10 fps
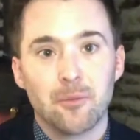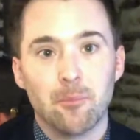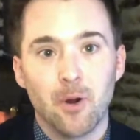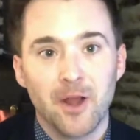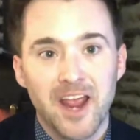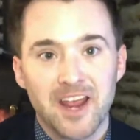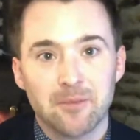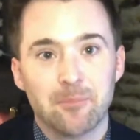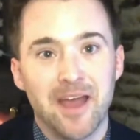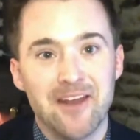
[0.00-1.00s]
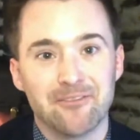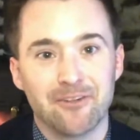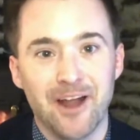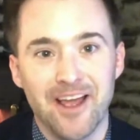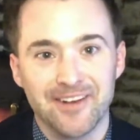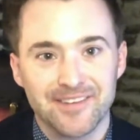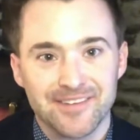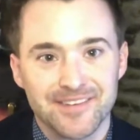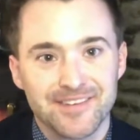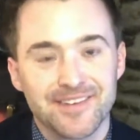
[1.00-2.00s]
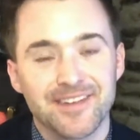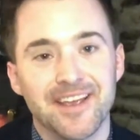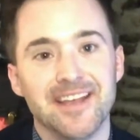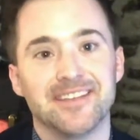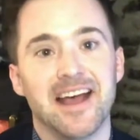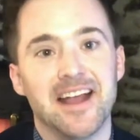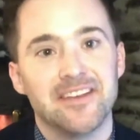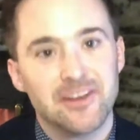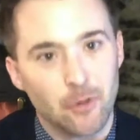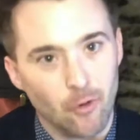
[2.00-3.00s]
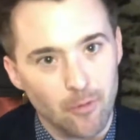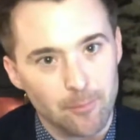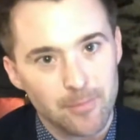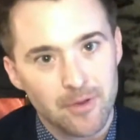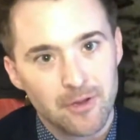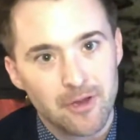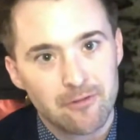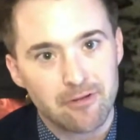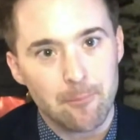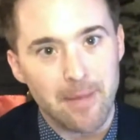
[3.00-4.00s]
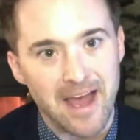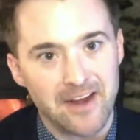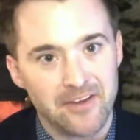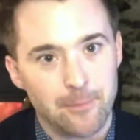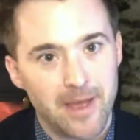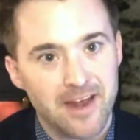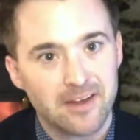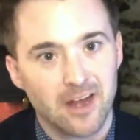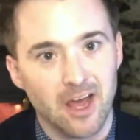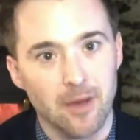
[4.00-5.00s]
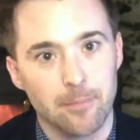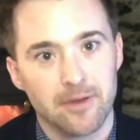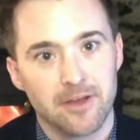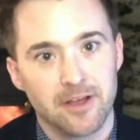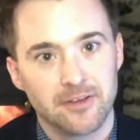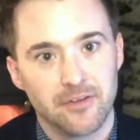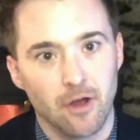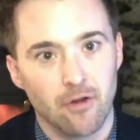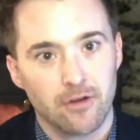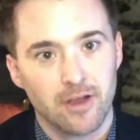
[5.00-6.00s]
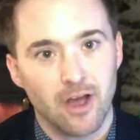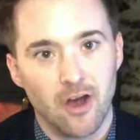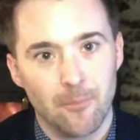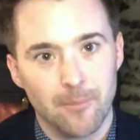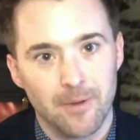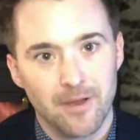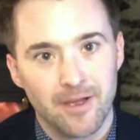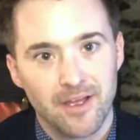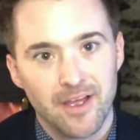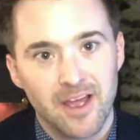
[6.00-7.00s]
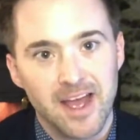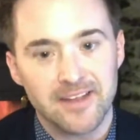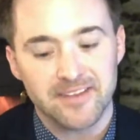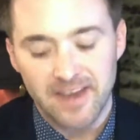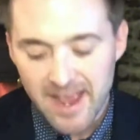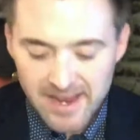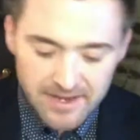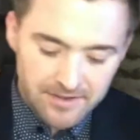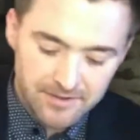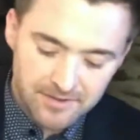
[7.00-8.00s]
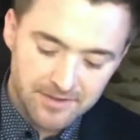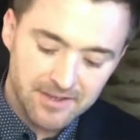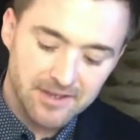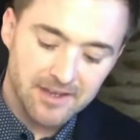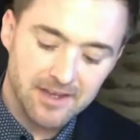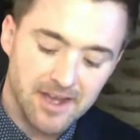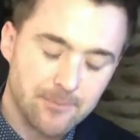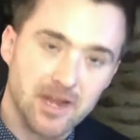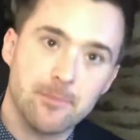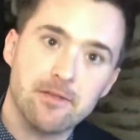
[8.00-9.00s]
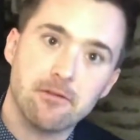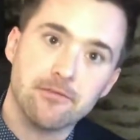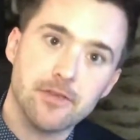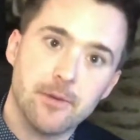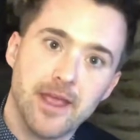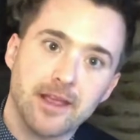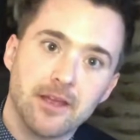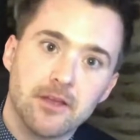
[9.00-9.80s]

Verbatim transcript: Morning pen friends, it's Andy Dorm from pandapenclub.com and today I'm going to be reviewing